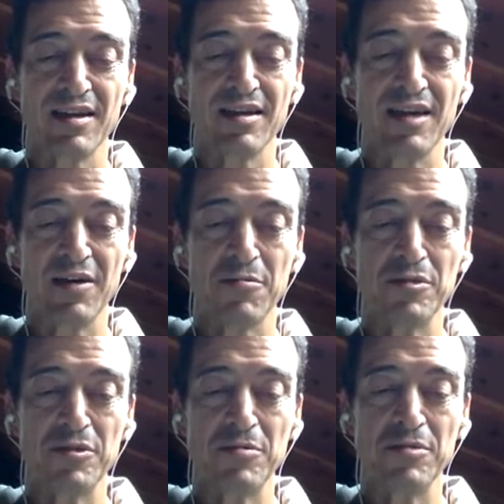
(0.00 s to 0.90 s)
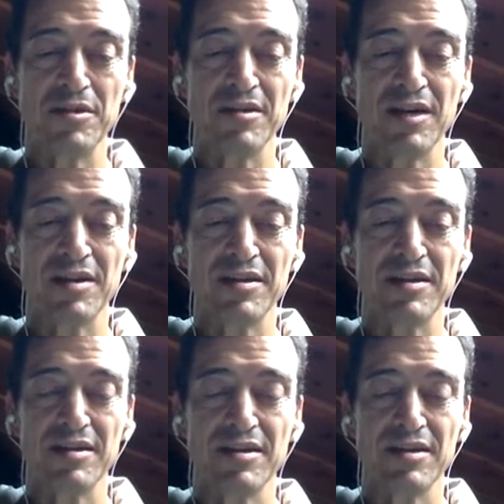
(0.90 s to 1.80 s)
Now observing not
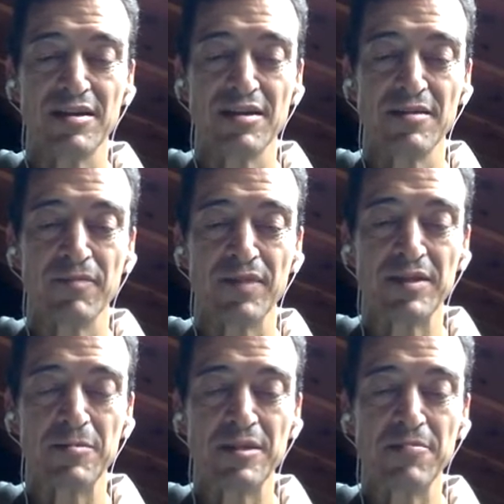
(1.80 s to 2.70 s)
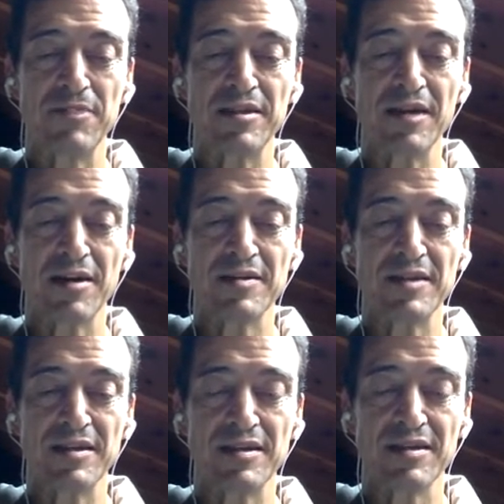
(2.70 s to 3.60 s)
specific
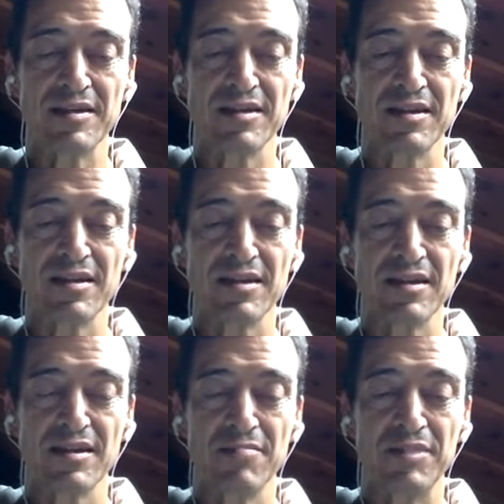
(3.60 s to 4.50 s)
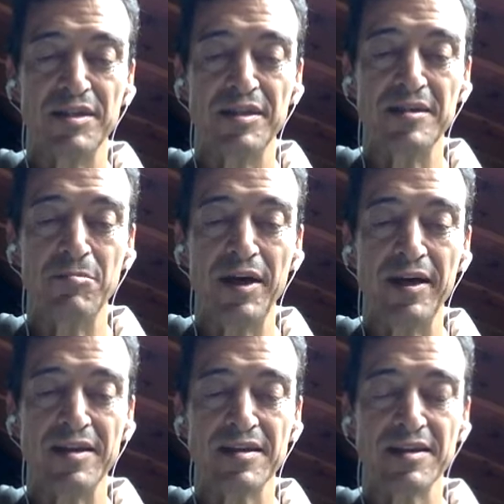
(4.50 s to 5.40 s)
content, but the
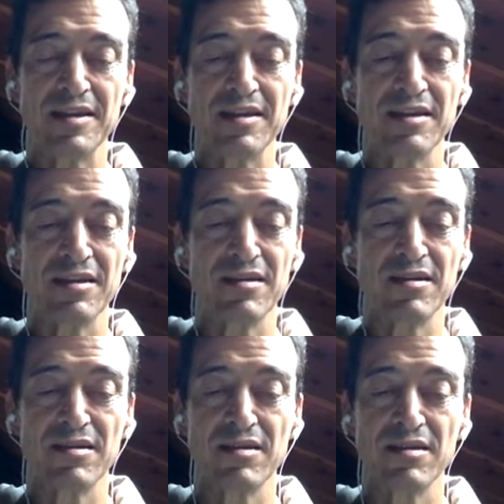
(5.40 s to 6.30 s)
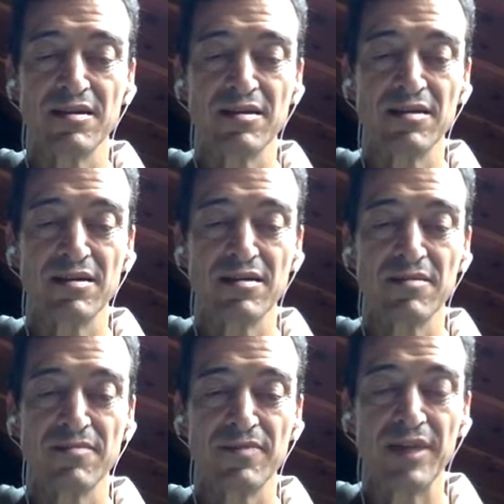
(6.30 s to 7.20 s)
space and
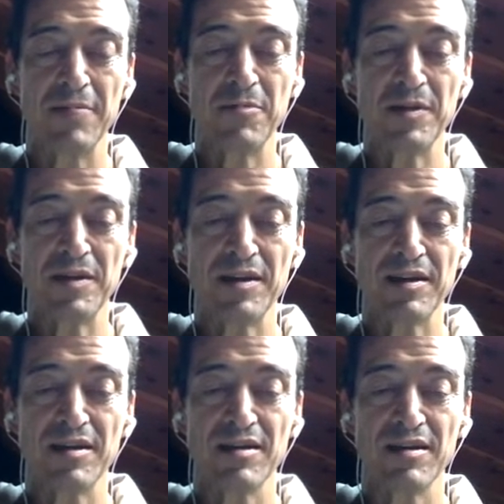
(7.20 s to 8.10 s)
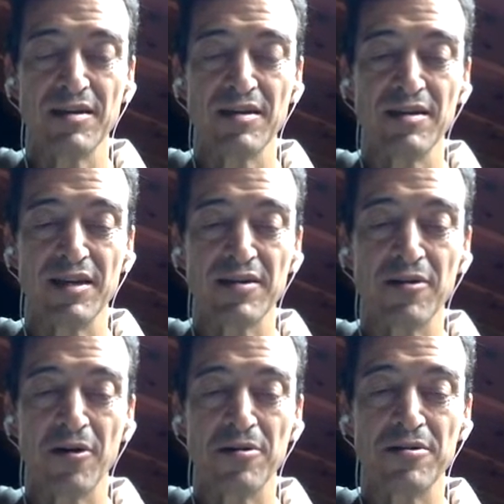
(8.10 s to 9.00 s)
everything that
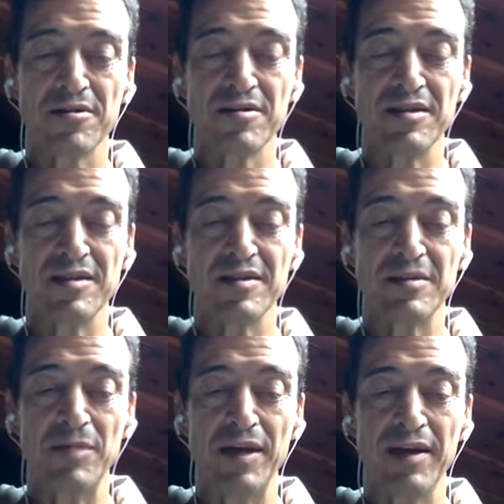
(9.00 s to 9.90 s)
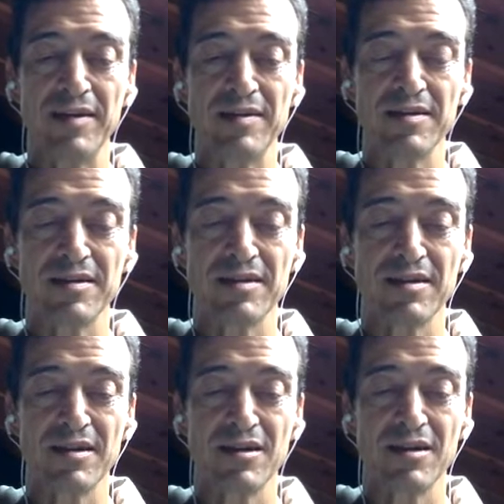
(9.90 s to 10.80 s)
colors this space,
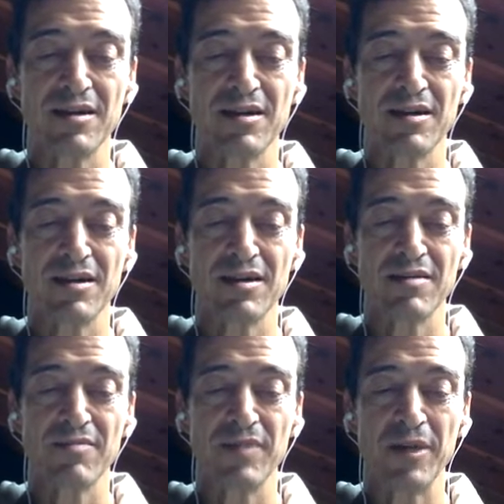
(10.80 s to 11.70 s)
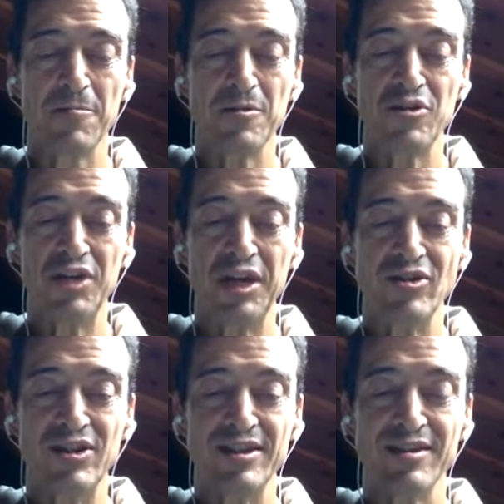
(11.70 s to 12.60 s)
ever
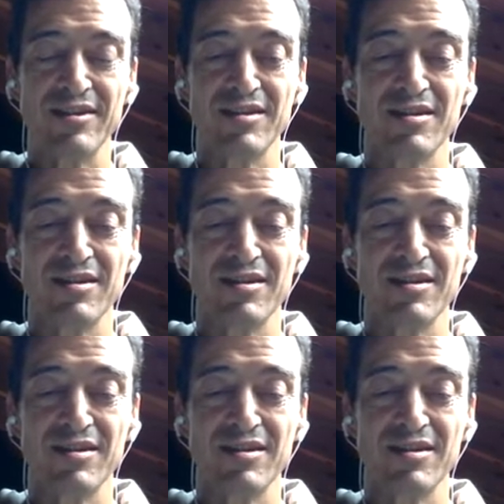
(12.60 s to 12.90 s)
changing.